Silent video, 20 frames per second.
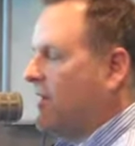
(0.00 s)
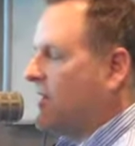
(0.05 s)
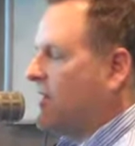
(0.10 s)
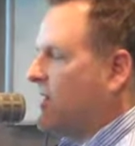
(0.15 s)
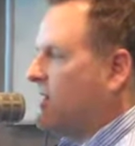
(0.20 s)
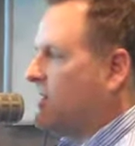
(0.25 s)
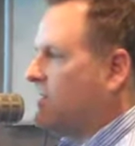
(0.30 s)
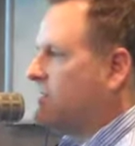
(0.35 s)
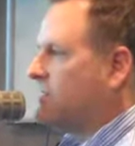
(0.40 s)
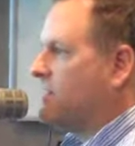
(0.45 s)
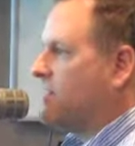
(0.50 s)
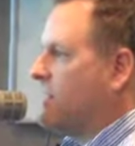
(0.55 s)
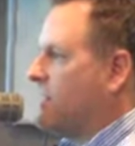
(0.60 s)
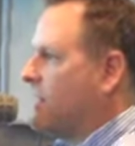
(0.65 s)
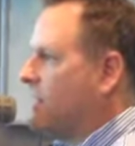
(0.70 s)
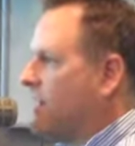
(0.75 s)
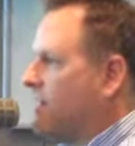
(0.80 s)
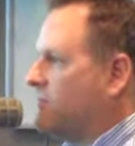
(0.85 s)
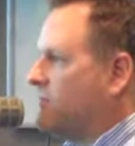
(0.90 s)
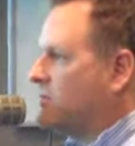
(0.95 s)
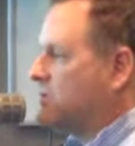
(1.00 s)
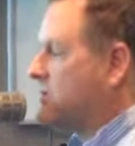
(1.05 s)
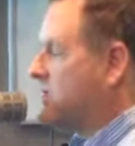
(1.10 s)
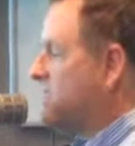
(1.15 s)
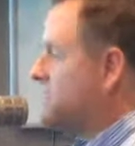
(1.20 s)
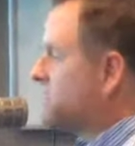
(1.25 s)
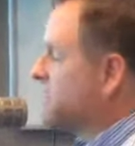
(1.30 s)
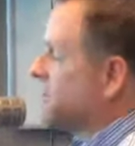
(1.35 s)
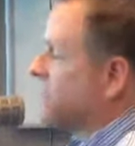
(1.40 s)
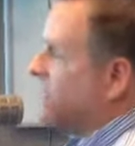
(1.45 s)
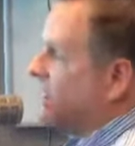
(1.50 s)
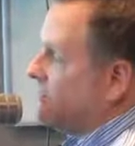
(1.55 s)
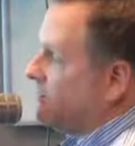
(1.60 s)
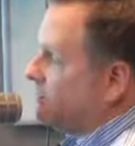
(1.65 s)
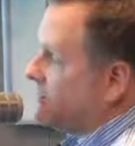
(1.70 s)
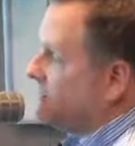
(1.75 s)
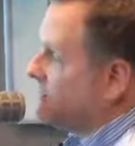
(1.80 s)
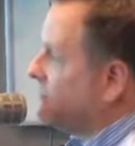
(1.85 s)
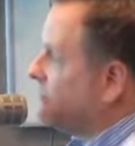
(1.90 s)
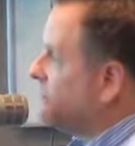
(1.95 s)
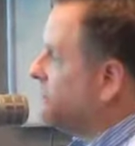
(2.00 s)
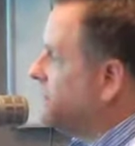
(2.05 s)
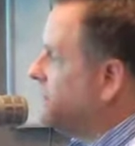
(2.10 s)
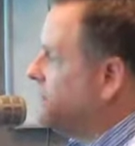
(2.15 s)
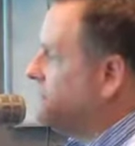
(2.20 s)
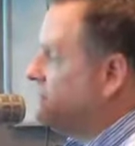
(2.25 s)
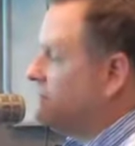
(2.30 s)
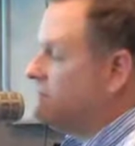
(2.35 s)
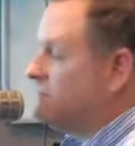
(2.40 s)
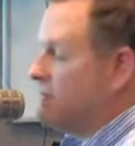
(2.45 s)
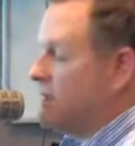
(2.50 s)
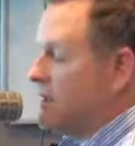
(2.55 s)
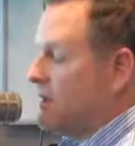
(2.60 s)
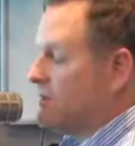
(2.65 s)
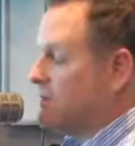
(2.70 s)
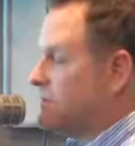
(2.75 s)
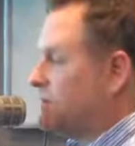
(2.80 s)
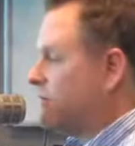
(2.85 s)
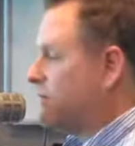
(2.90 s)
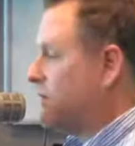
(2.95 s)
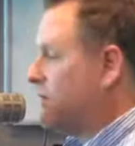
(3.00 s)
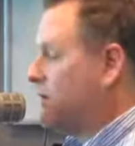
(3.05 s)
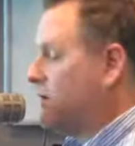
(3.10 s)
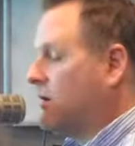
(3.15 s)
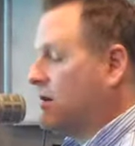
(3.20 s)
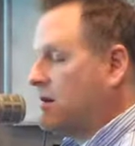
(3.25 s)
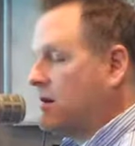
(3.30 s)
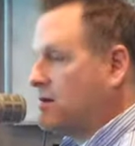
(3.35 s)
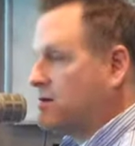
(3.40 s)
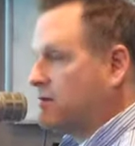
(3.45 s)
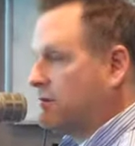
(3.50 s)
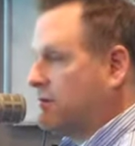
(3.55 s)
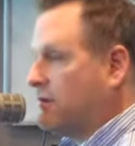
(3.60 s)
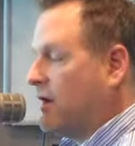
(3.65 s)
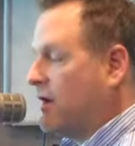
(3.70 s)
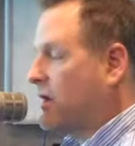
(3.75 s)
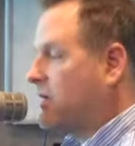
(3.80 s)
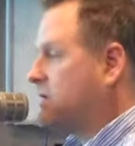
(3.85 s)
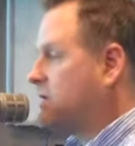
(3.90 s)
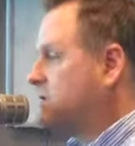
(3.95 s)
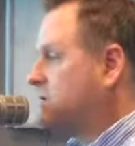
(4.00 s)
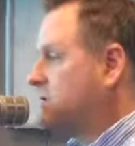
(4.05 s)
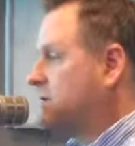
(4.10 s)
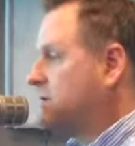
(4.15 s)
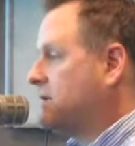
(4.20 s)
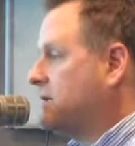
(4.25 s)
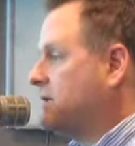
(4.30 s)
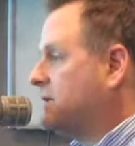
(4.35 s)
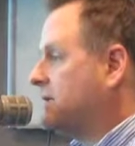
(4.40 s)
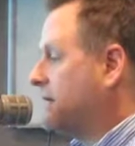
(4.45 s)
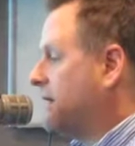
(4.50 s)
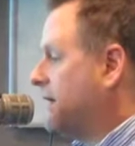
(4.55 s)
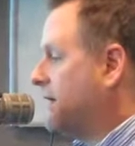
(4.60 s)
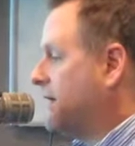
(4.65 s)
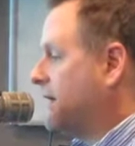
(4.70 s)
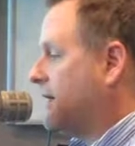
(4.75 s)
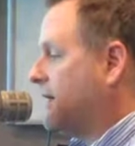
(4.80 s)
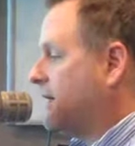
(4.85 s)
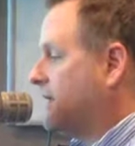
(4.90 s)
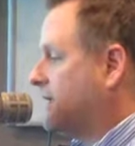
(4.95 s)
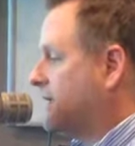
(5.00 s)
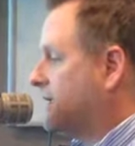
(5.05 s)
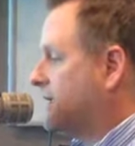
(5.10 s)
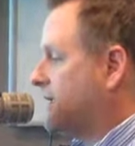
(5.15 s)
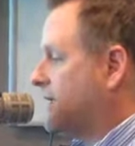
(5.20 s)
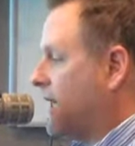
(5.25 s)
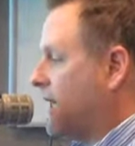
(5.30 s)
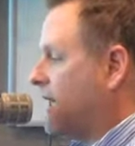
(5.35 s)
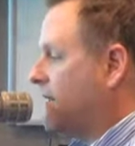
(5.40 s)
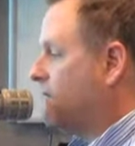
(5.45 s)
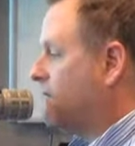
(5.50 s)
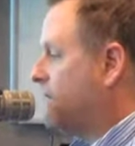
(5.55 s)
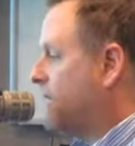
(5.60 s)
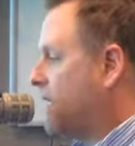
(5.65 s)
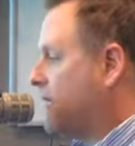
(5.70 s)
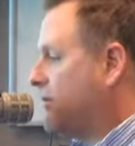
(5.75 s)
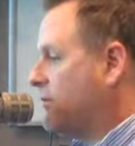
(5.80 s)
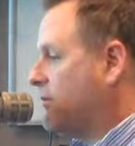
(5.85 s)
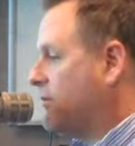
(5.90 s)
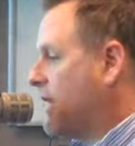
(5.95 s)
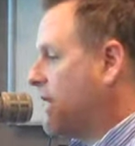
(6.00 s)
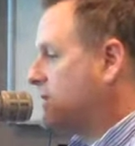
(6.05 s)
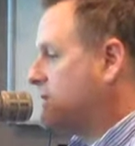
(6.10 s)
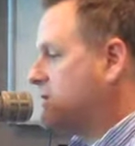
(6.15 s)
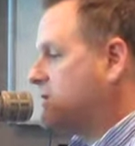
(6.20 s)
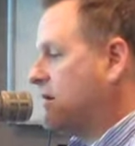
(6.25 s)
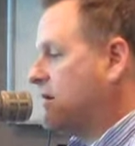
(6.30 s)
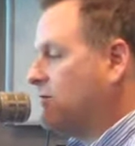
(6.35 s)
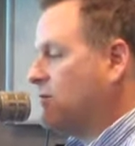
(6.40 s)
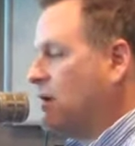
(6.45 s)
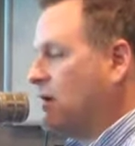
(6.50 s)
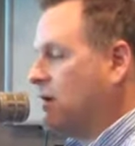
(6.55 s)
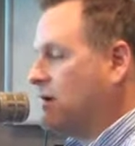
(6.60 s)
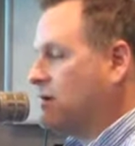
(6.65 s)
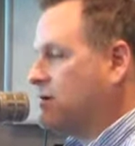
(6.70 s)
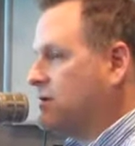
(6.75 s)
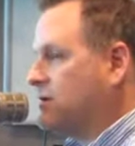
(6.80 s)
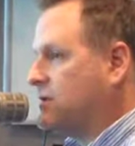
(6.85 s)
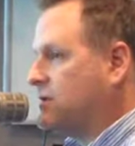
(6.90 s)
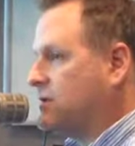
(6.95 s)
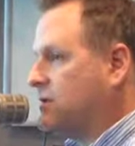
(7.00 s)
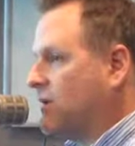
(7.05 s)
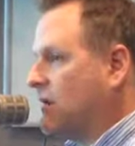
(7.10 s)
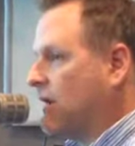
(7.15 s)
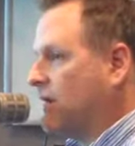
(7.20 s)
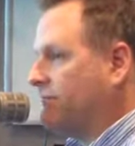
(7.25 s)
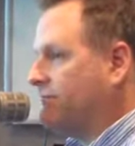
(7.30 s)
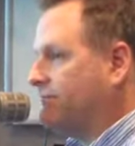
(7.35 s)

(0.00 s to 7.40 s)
And but she's great. We departed as friends, and I have nothing bad to say about her. She's great.